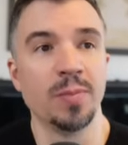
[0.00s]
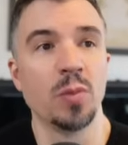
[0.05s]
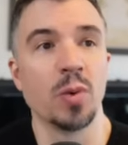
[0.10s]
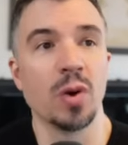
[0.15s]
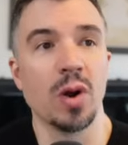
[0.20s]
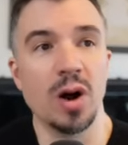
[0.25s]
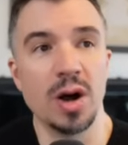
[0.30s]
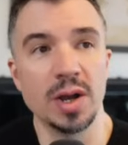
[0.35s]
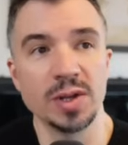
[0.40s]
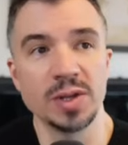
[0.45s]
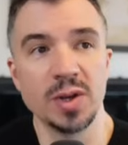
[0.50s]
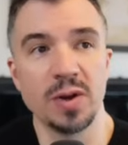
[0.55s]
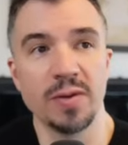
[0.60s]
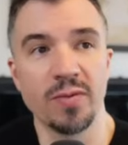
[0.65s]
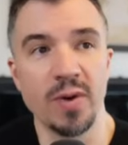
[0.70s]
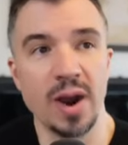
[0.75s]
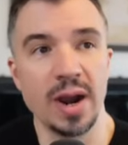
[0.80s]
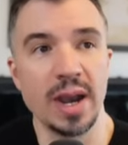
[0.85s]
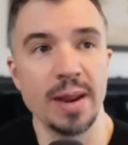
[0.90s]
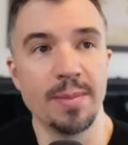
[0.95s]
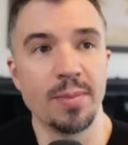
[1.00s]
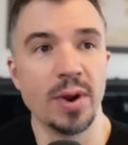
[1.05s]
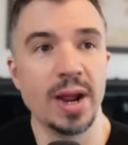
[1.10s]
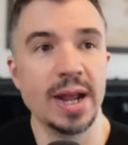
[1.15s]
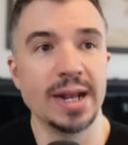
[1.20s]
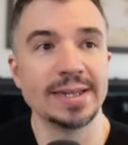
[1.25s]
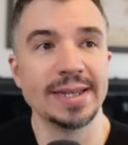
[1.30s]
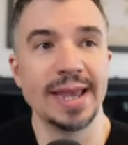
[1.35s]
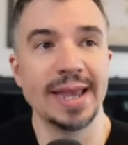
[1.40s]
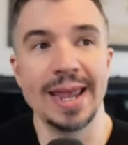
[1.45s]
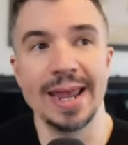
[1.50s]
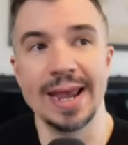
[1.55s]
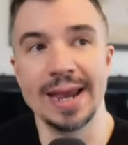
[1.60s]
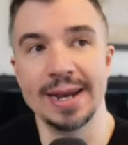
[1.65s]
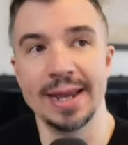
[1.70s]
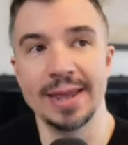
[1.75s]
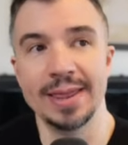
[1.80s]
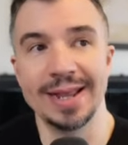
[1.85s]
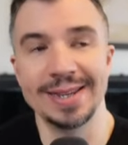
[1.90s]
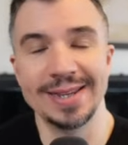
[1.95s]
were also Friday breaks,
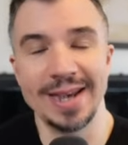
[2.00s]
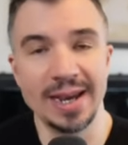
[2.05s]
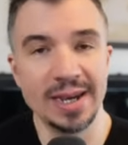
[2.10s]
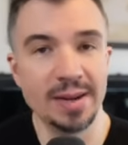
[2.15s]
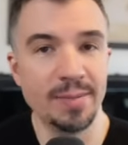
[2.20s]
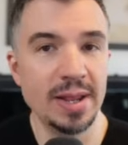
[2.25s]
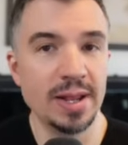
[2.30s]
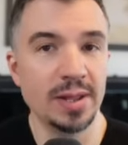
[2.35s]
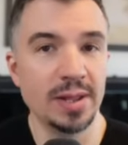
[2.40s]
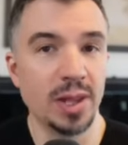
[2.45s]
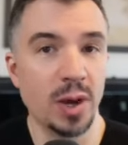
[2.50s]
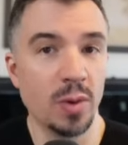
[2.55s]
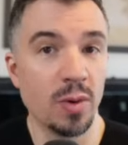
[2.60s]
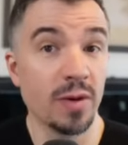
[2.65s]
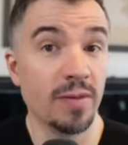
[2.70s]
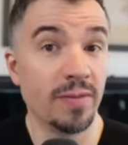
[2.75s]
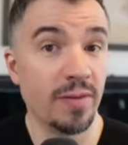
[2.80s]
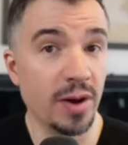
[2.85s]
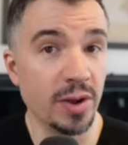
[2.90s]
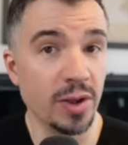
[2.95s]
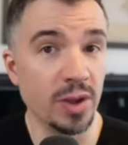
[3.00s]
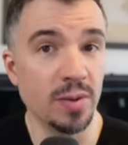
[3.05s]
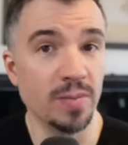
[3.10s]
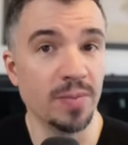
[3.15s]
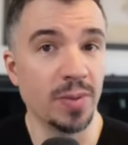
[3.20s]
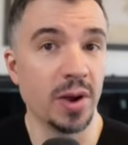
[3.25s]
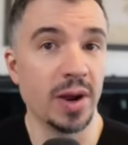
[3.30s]
and they tend to be lower volume.